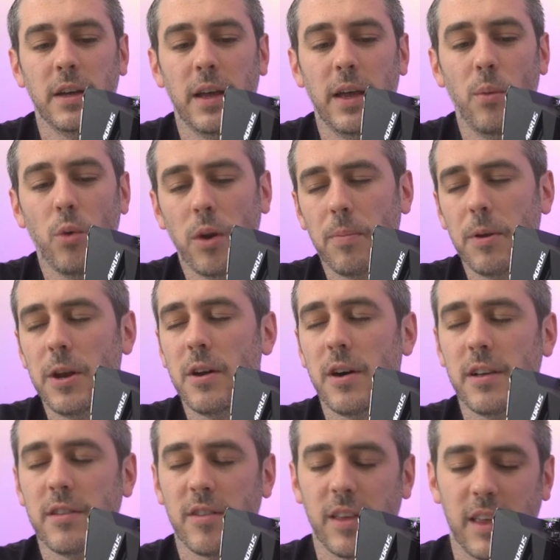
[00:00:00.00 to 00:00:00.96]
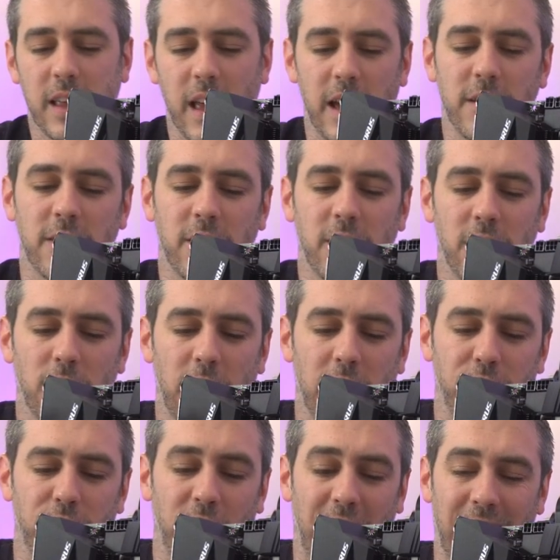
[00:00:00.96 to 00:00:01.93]
It would have been nice, I guess, to
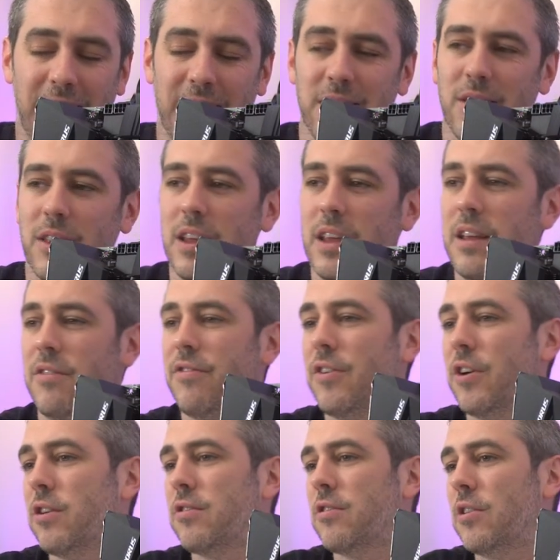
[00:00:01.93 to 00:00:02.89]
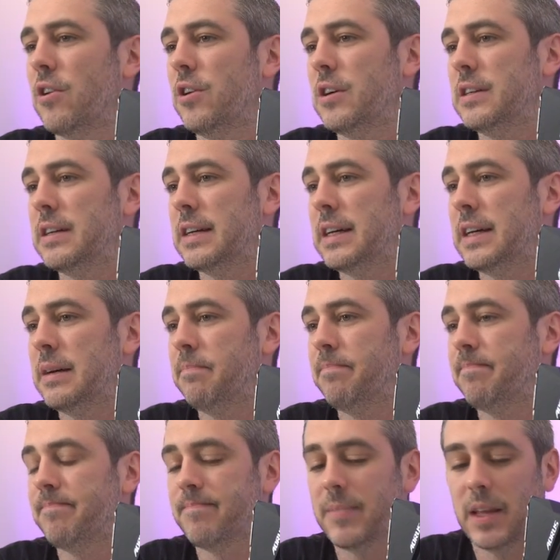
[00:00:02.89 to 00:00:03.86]
have had the first slot,
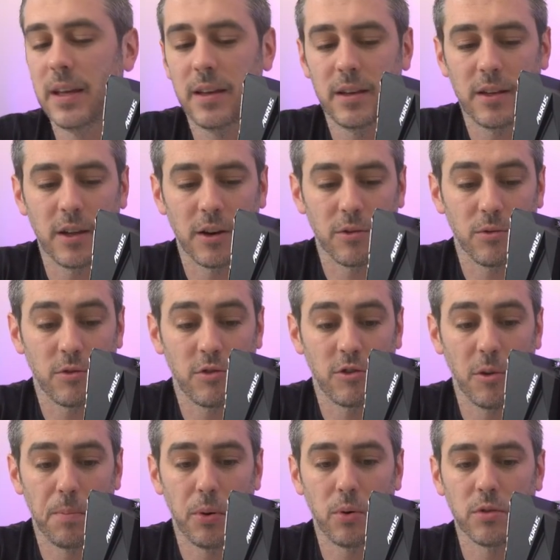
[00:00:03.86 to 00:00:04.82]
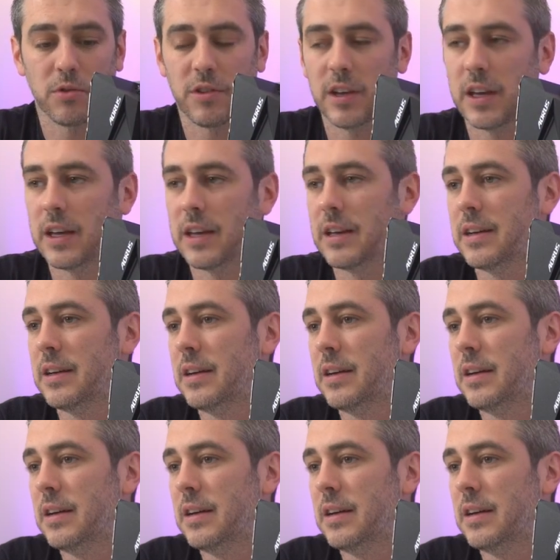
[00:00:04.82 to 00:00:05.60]
um, you know, supporting